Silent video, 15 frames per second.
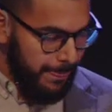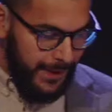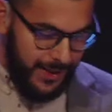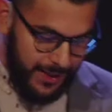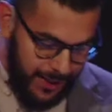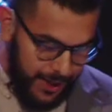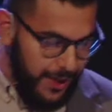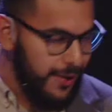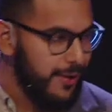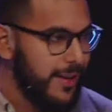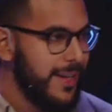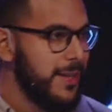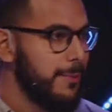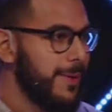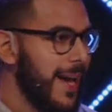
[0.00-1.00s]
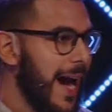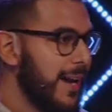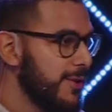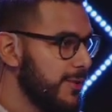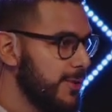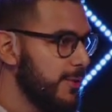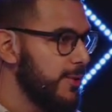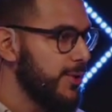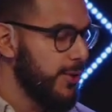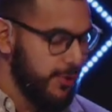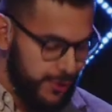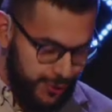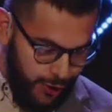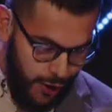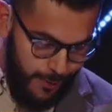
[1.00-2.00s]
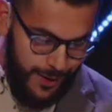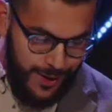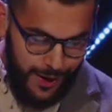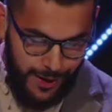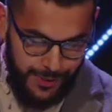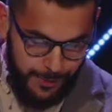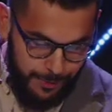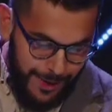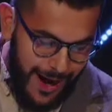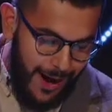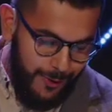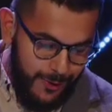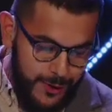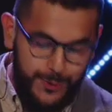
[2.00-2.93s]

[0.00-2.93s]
then here in the Beatitudes, on the Sermon on the Mount,